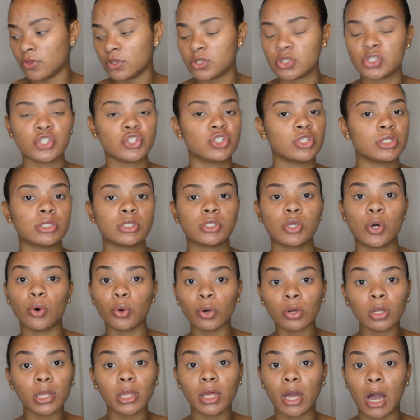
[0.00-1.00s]
This is
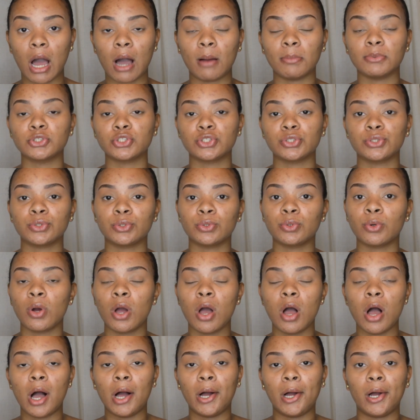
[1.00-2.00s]
totally optional.
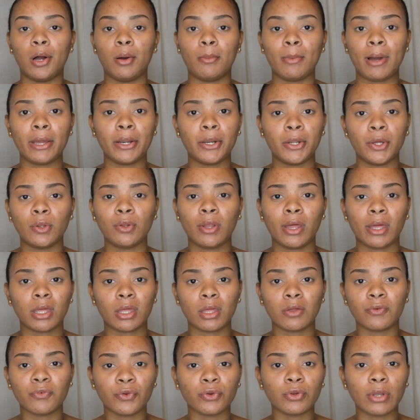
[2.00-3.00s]
Um, I know, like,
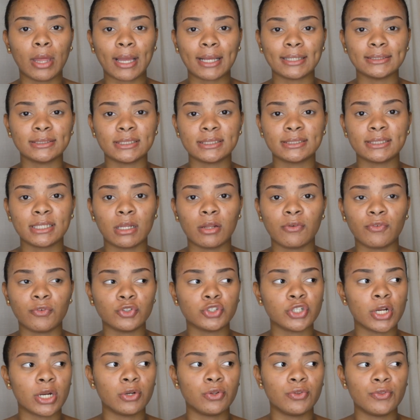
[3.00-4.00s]
if you're, like I just said, if you're
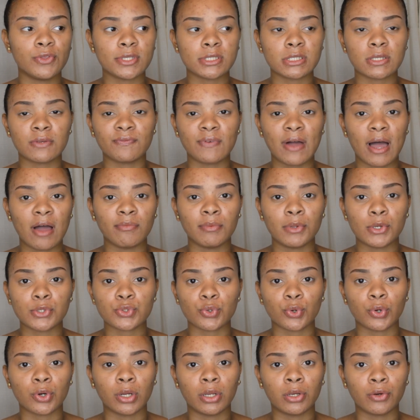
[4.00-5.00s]
trying to do this in five minutes
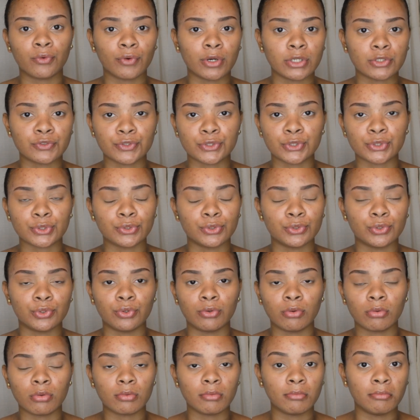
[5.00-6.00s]
or in a rush for
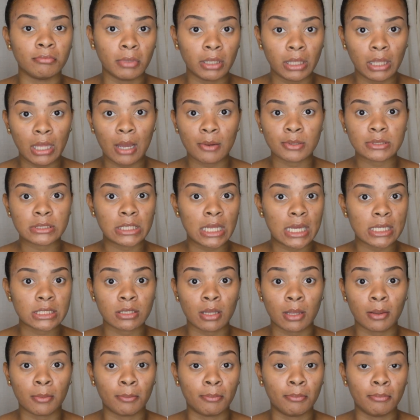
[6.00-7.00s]
school, me, I was last
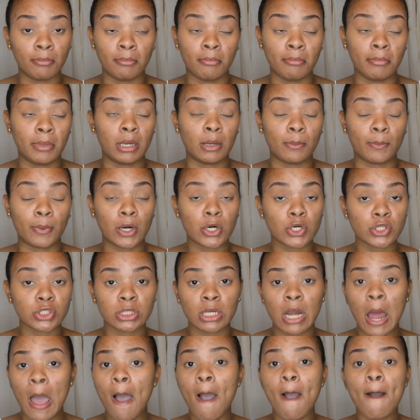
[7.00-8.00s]
minute
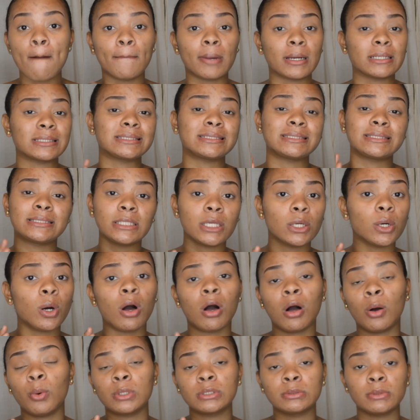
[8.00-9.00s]
person, but I still
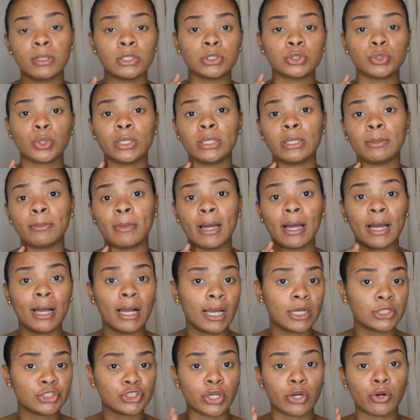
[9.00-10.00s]
always made sure I did my
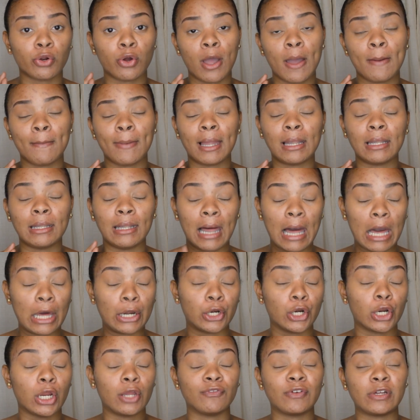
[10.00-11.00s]
eyeshadow and my
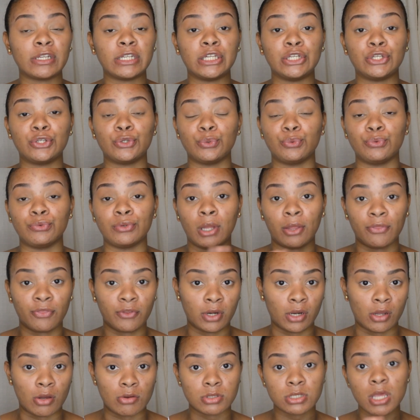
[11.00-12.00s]
liner if I didn't do
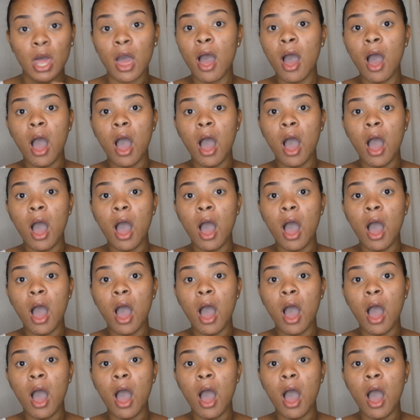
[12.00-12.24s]
nothing else.